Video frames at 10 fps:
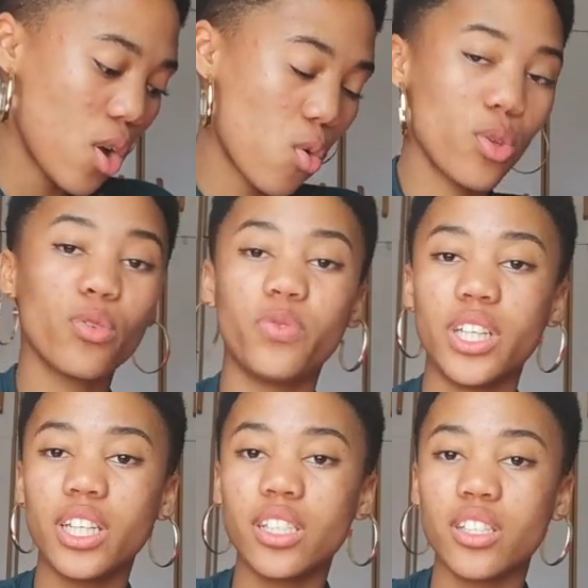or your
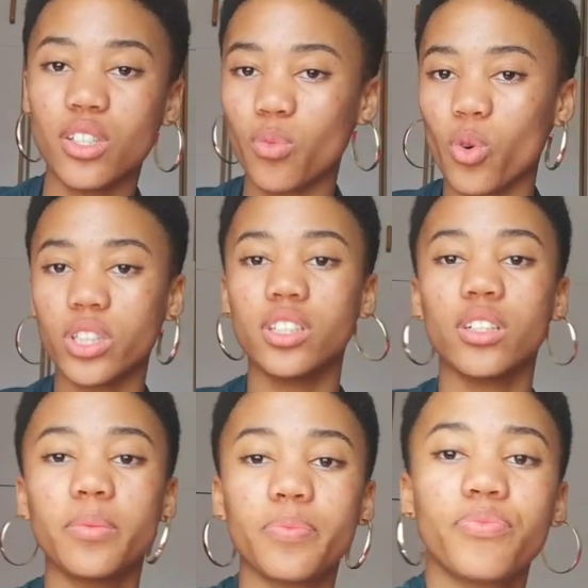Venus is in
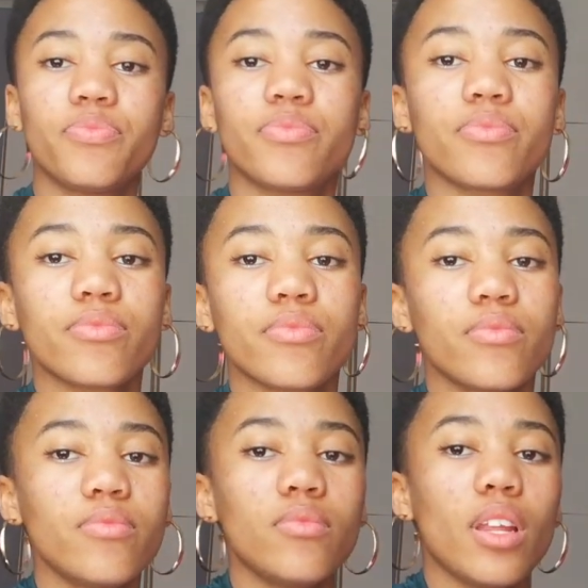water.
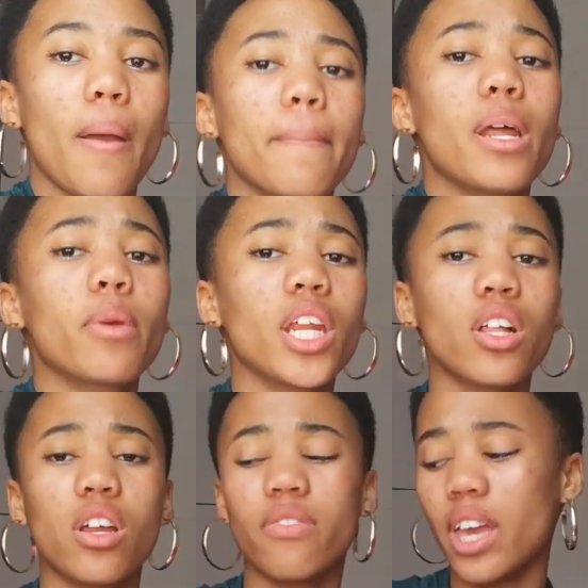But I'm getting
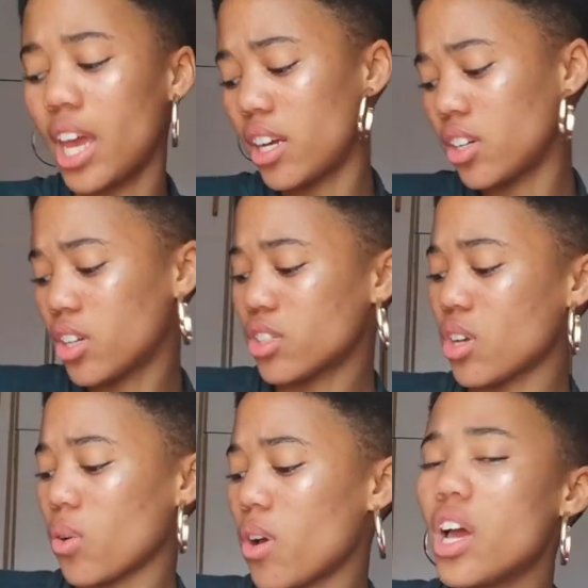a lot of A and E,
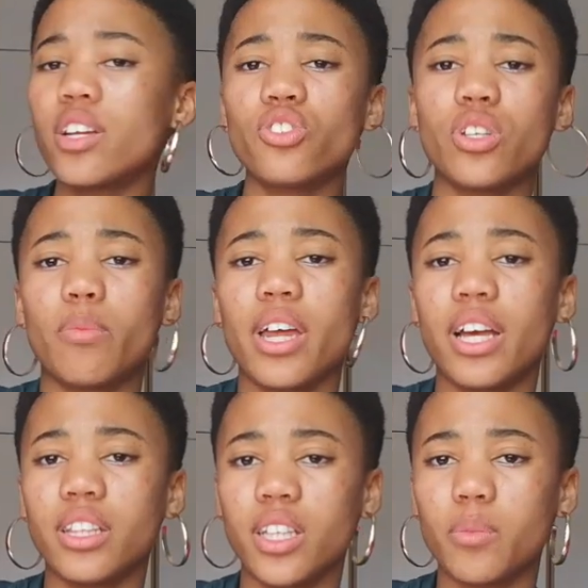so
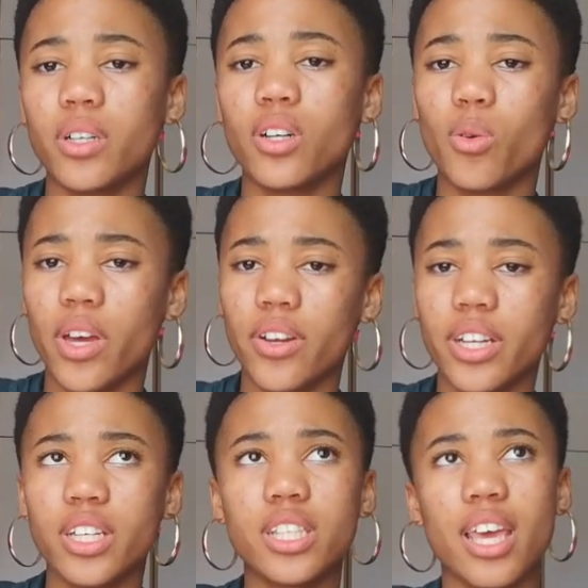Gemini, Libra,
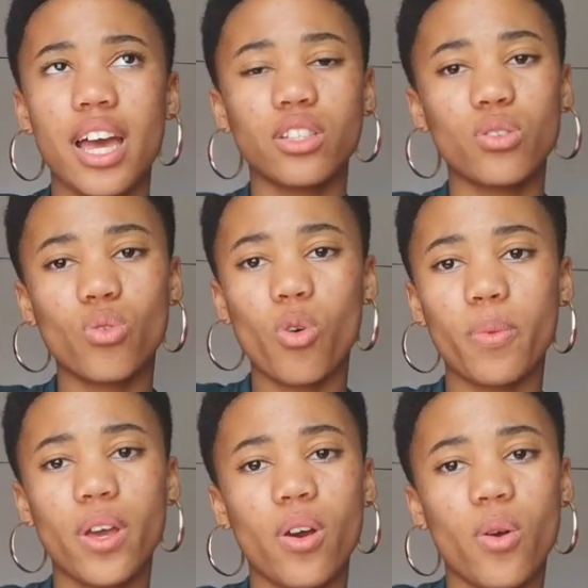Aquarius, Cancer,
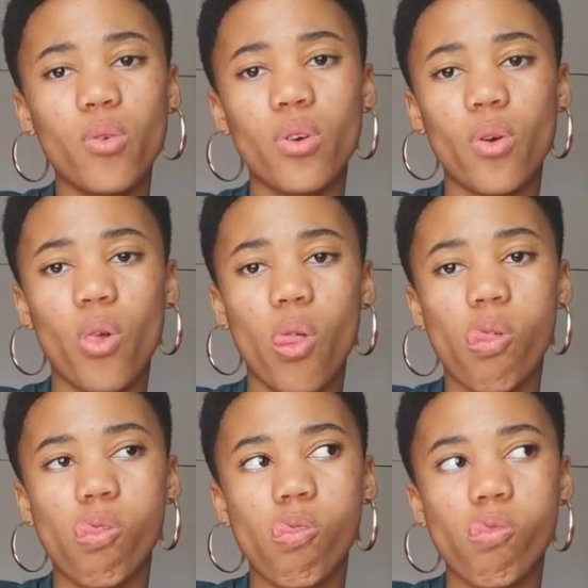Scorpio,
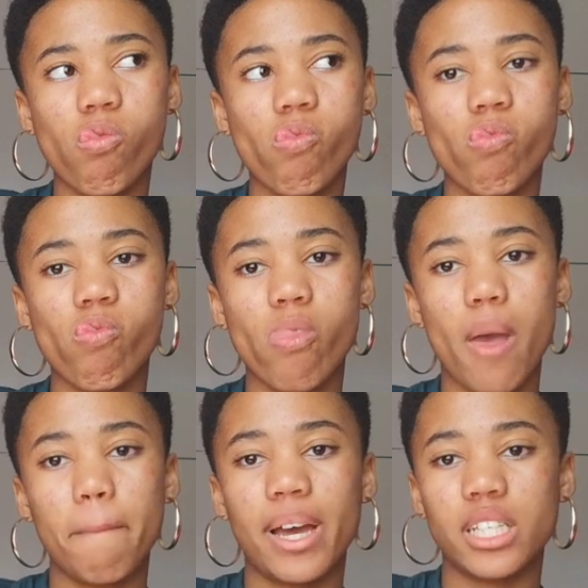
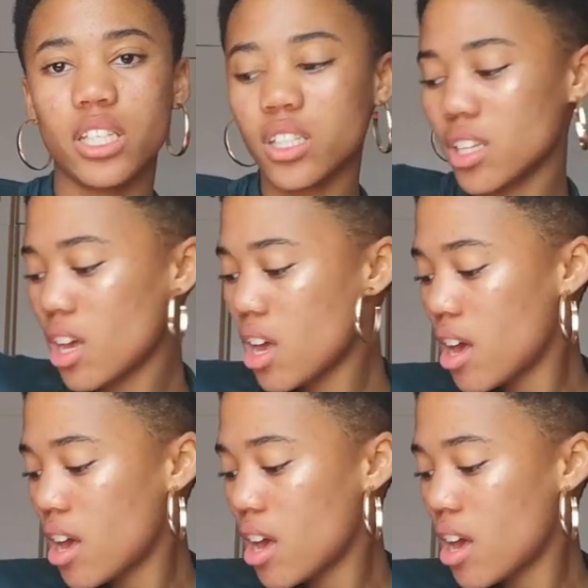and Pisces.